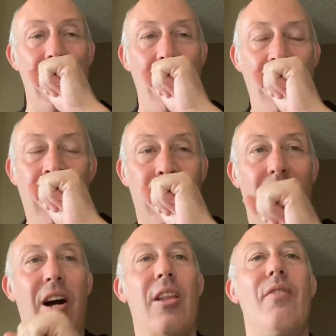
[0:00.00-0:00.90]

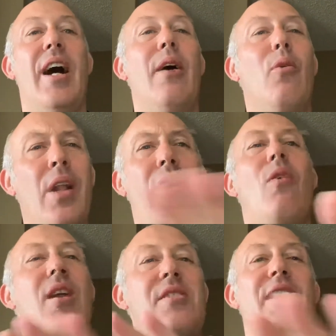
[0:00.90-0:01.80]
all of that. What I
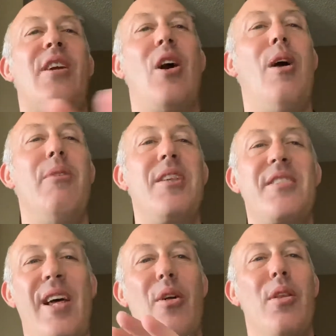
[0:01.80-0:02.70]
want is the comments
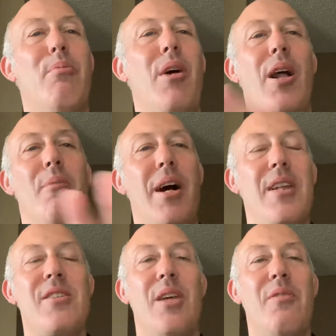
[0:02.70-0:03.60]
down at the bottom. I
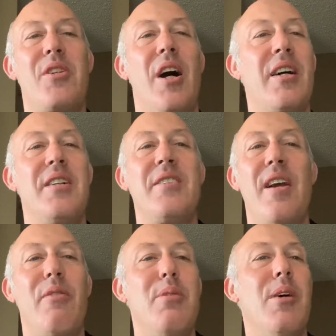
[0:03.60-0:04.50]
just love talking to
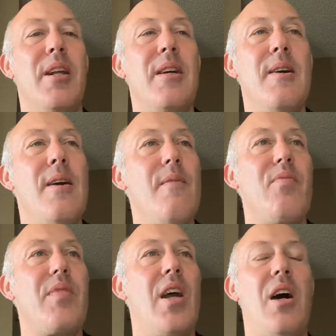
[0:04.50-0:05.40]
everybody.
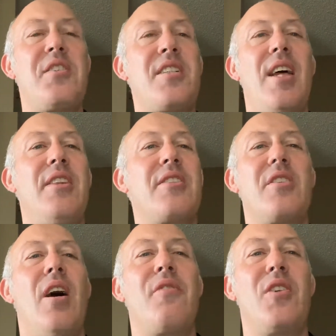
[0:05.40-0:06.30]
I'll send this
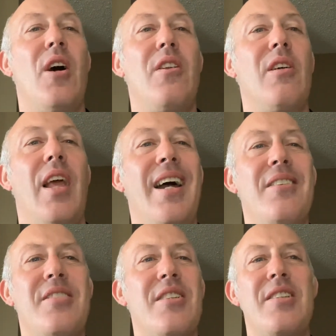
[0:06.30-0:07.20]
off to other
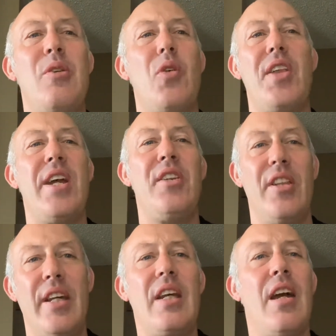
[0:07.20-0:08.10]
lands and see what they think.